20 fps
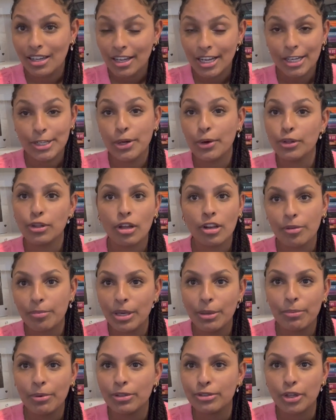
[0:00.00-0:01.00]
I know a lot of
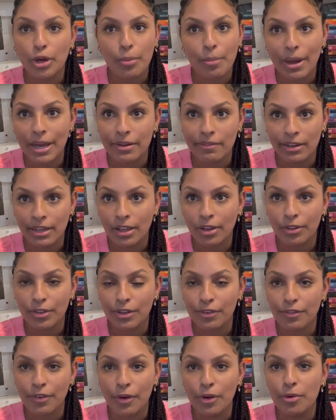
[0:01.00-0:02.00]
people don't mind reading on their
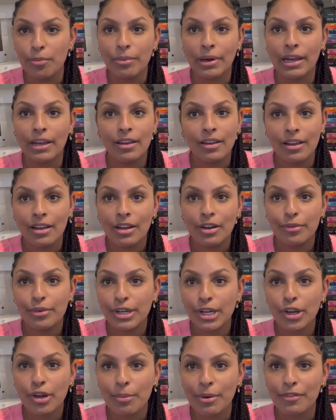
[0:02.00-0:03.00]
phone, but
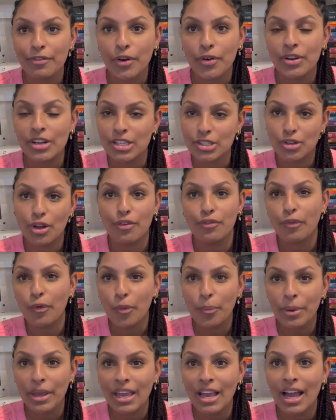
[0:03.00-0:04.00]
reading on my phone is not for me.